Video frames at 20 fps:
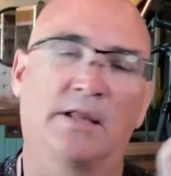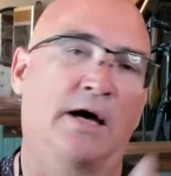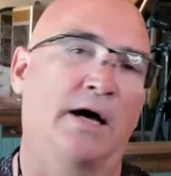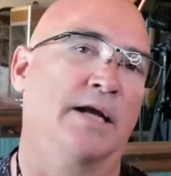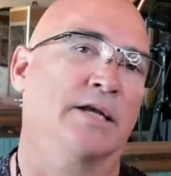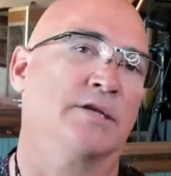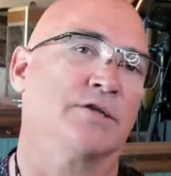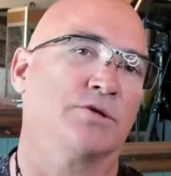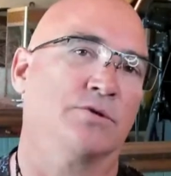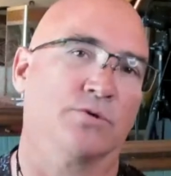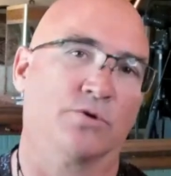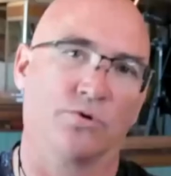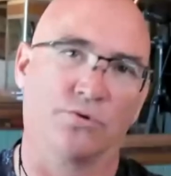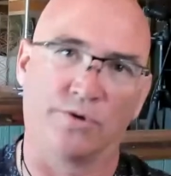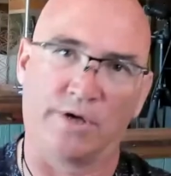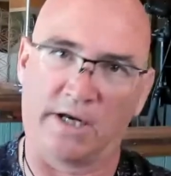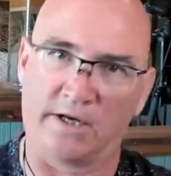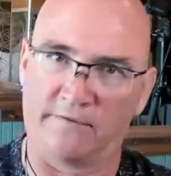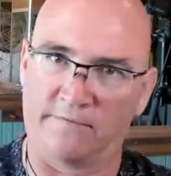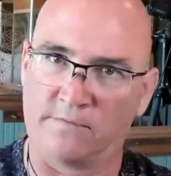lines, you
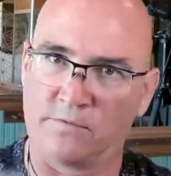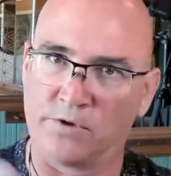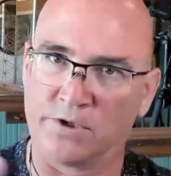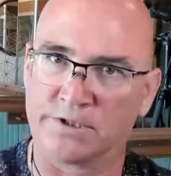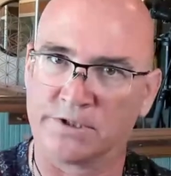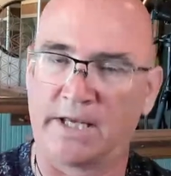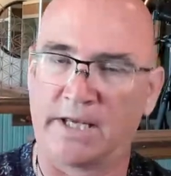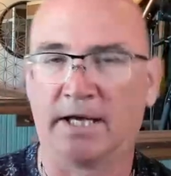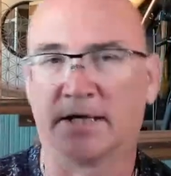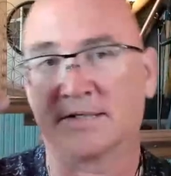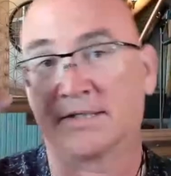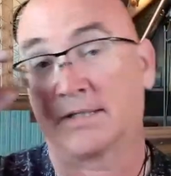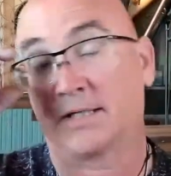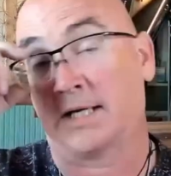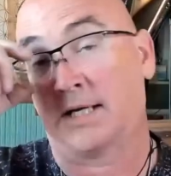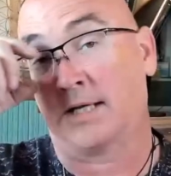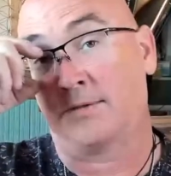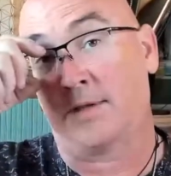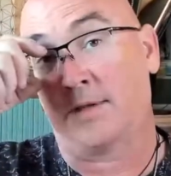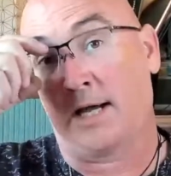create a vortex,
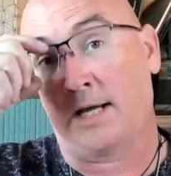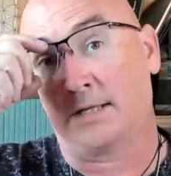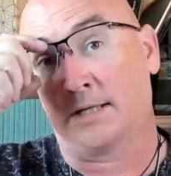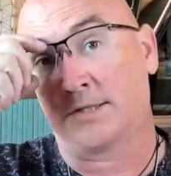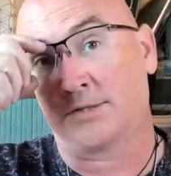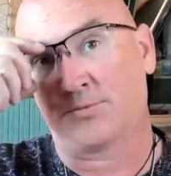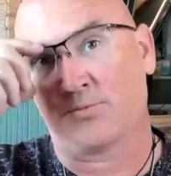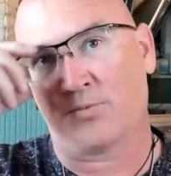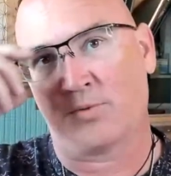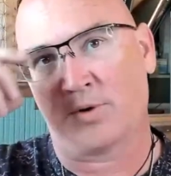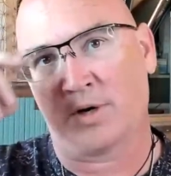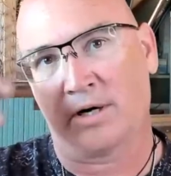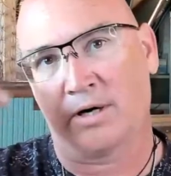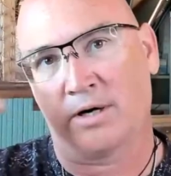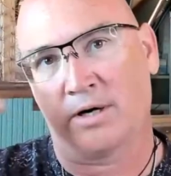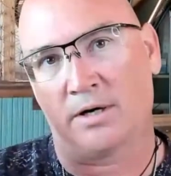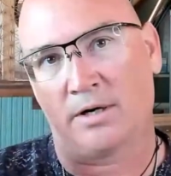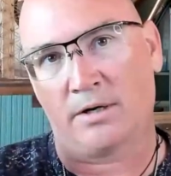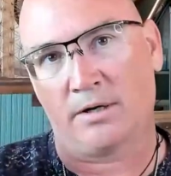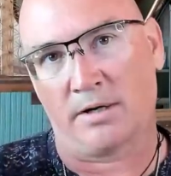and that is
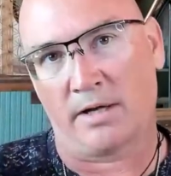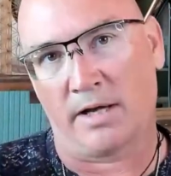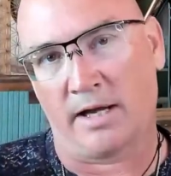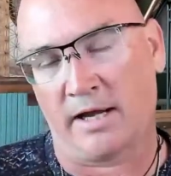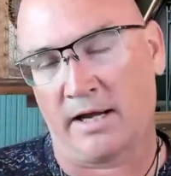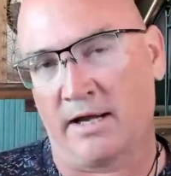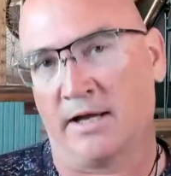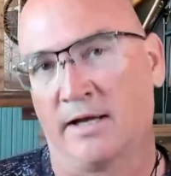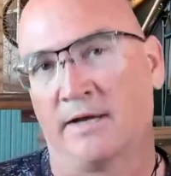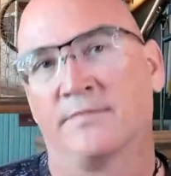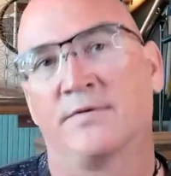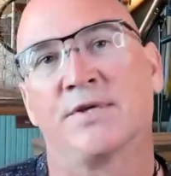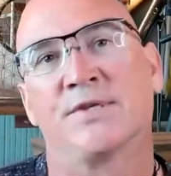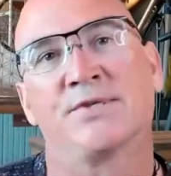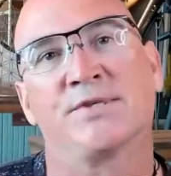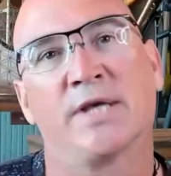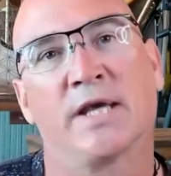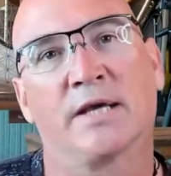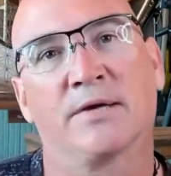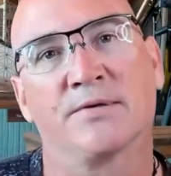where every
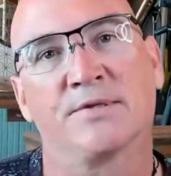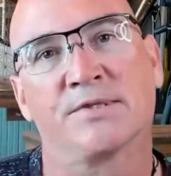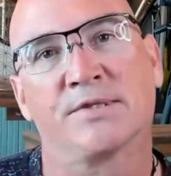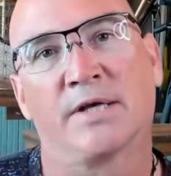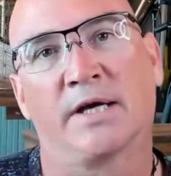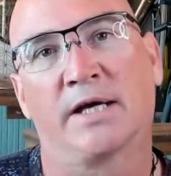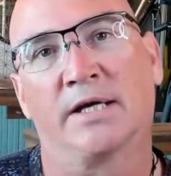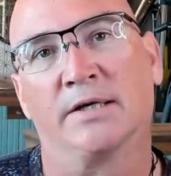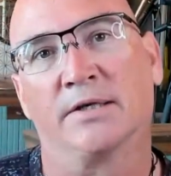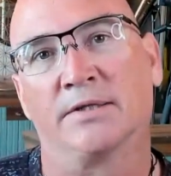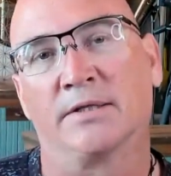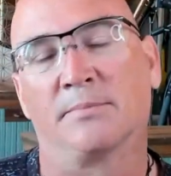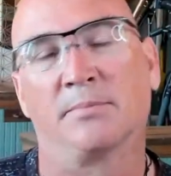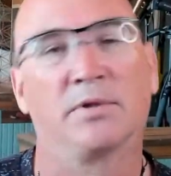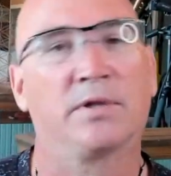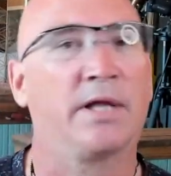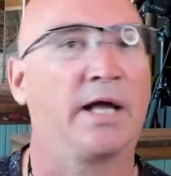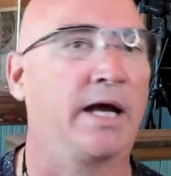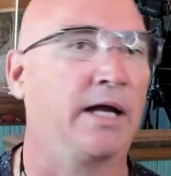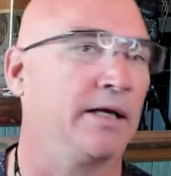sacred site on the
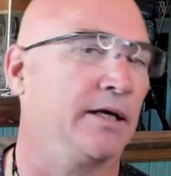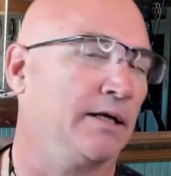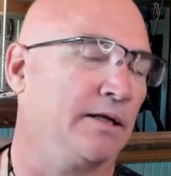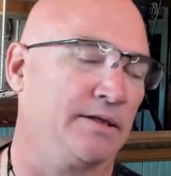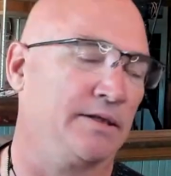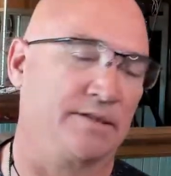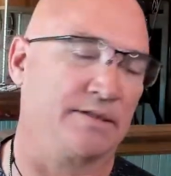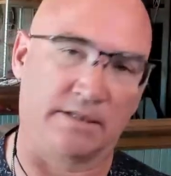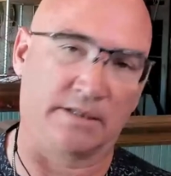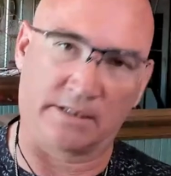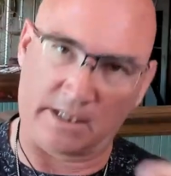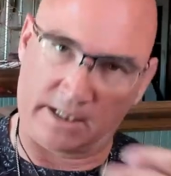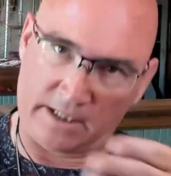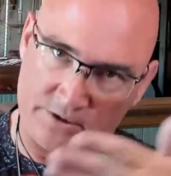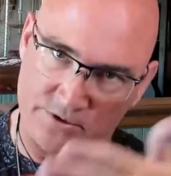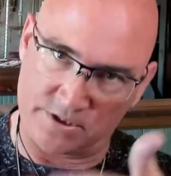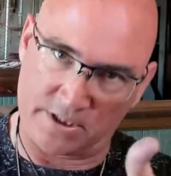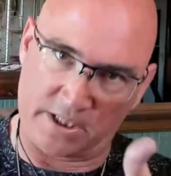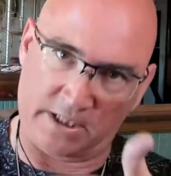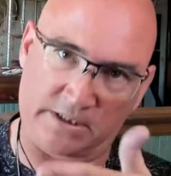planet is at the
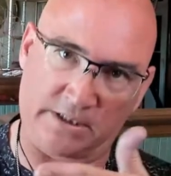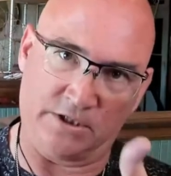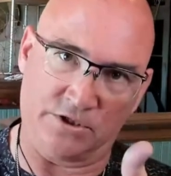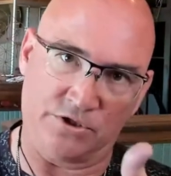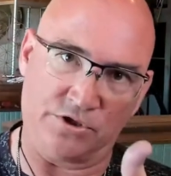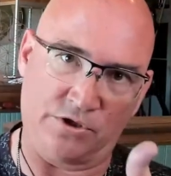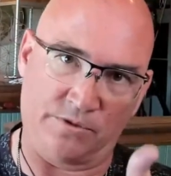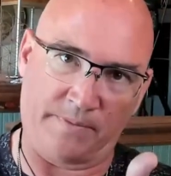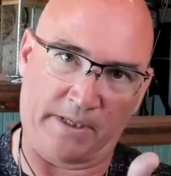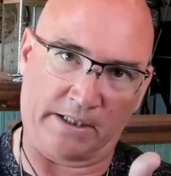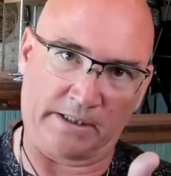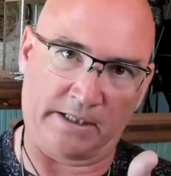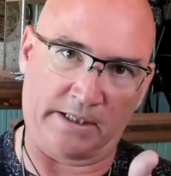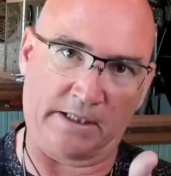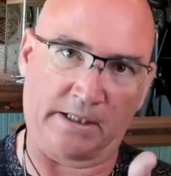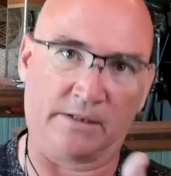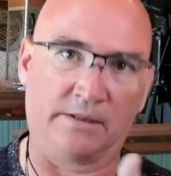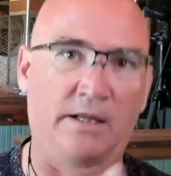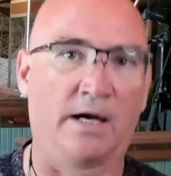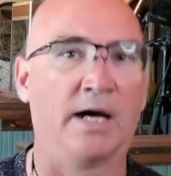intersecting
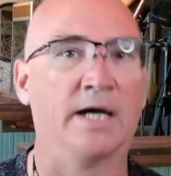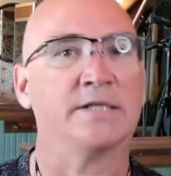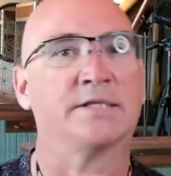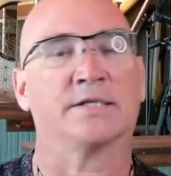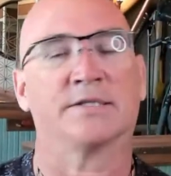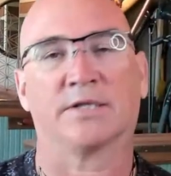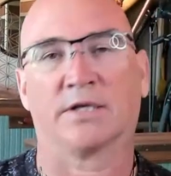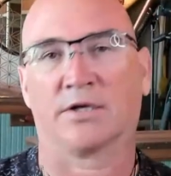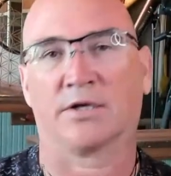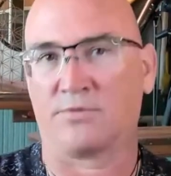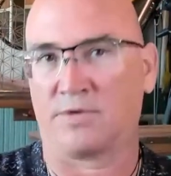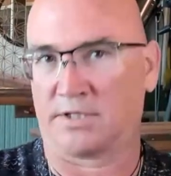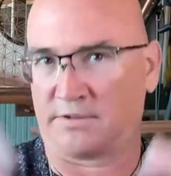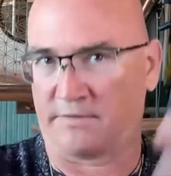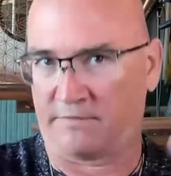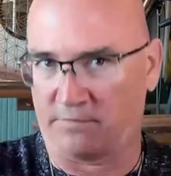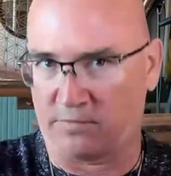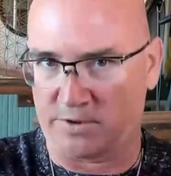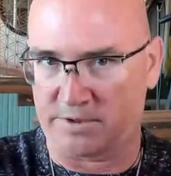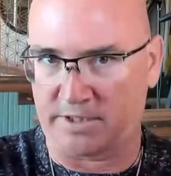geomagnetic lines because it creates
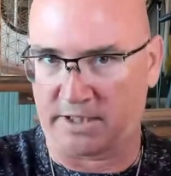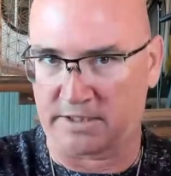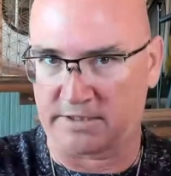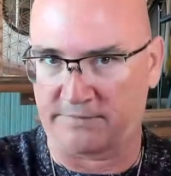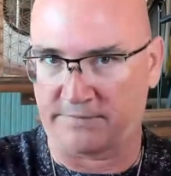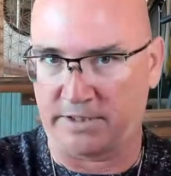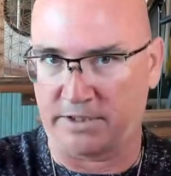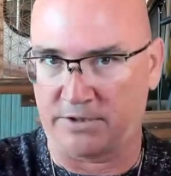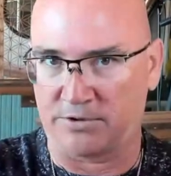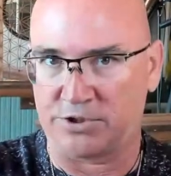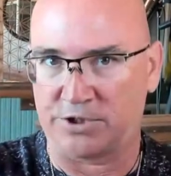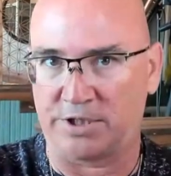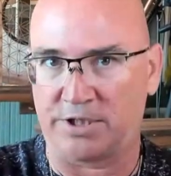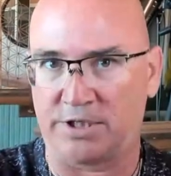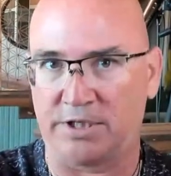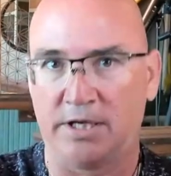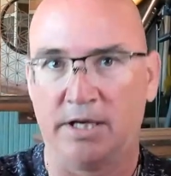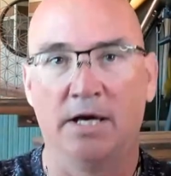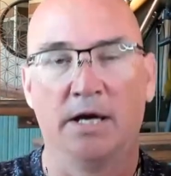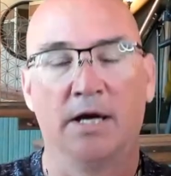a vortex of
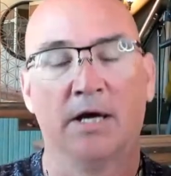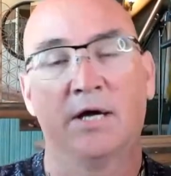energy,